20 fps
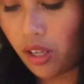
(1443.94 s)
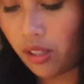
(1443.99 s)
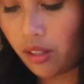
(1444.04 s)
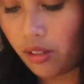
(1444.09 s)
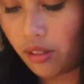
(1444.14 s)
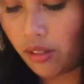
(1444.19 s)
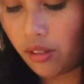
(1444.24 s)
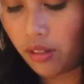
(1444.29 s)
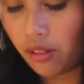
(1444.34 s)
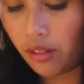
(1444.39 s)

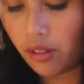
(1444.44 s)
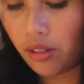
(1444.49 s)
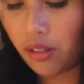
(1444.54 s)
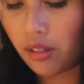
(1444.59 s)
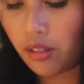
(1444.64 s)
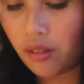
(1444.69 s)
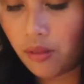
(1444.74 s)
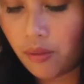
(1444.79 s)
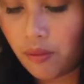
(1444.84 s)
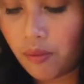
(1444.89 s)
Oh!
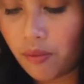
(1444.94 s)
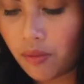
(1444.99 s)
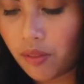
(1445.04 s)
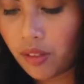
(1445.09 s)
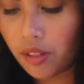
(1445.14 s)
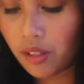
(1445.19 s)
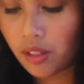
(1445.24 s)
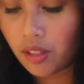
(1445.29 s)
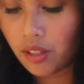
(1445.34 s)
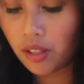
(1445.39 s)

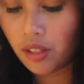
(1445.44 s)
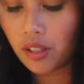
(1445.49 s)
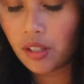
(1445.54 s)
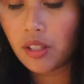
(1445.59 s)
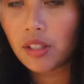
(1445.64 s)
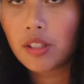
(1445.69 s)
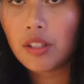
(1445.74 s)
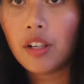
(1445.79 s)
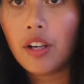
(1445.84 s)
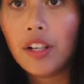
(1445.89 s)

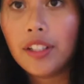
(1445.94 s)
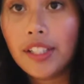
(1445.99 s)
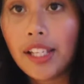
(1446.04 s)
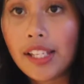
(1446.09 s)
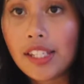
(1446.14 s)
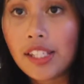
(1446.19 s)
Don't know how